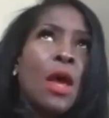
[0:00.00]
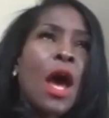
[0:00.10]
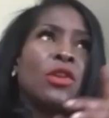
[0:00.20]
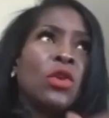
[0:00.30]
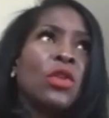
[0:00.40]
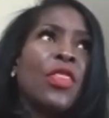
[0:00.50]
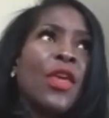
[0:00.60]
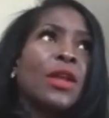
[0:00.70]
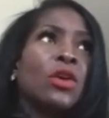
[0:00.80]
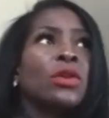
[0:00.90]
another thing
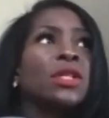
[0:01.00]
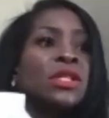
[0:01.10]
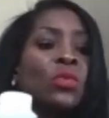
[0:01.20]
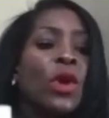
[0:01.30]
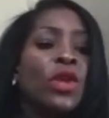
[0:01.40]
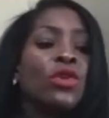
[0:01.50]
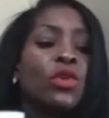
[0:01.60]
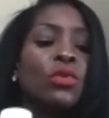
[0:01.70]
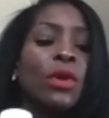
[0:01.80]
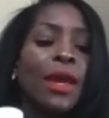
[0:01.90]
I noticed is when
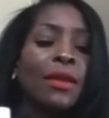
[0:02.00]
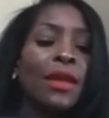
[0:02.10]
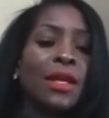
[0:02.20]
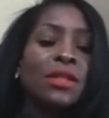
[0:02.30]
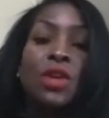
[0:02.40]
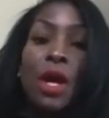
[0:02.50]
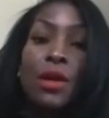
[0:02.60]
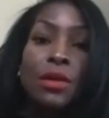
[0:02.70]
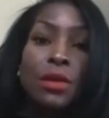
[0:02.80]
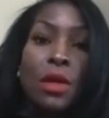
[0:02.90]
you get kids
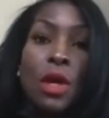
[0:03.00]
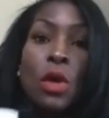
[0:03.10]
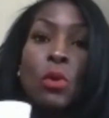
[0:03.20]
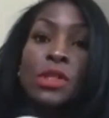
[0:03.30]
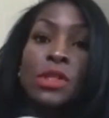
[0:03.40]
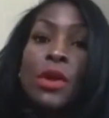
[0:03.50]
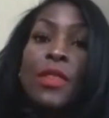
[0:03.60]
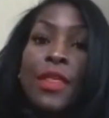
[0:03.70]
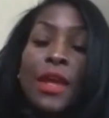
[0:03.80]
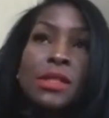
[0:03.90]
young with certain
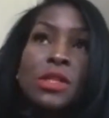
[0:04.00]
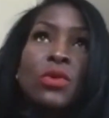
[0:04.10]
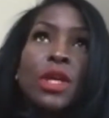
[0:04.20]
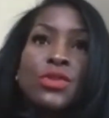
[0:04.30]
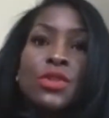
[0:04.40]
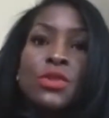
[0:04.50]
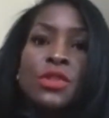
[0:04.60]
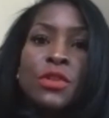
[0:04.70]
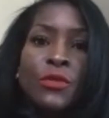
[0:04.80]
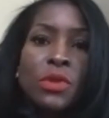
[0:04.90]
things and you introduce
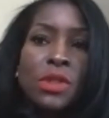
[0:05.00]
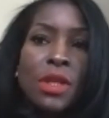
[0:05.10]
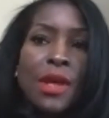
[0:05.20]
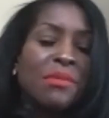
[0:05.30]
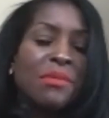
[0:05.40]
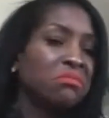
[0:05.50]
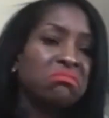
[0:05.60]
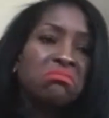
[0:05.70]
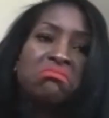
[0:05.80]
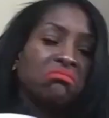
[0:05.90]
the foods to them,
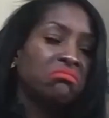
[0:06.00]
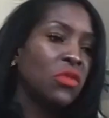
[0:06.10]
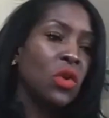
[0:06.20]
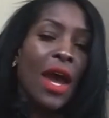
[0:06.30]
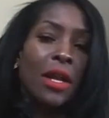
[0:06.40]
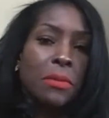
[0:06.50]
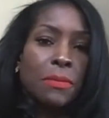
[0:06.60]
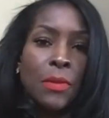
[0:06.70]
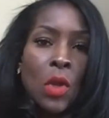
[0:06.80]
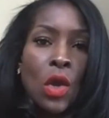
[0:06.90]
you got them.
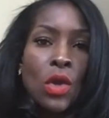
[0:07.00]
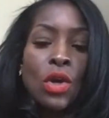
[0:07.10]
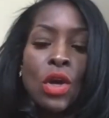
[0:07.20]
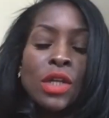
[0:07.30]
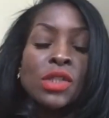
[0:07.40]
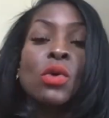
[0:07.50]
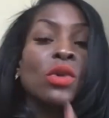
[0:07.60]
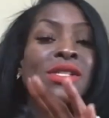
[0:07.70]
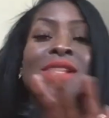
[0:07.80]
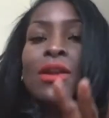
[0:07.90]
You're good. So
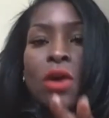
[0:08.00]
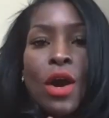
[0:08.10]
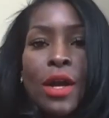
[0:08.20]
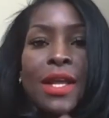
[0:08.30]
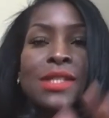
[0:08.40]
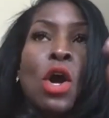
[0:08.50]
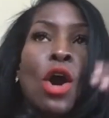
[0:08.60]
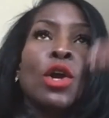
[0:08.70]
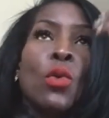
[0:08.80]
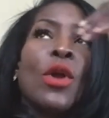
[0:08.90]
it's not hard. It's
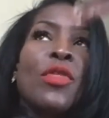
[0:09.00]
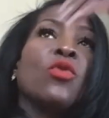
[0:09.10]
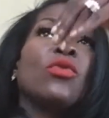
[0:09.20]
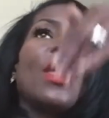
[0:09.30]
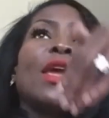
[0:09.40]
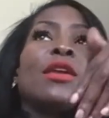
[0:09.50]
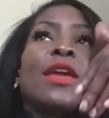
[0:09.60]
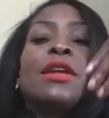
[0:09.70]
harder when they get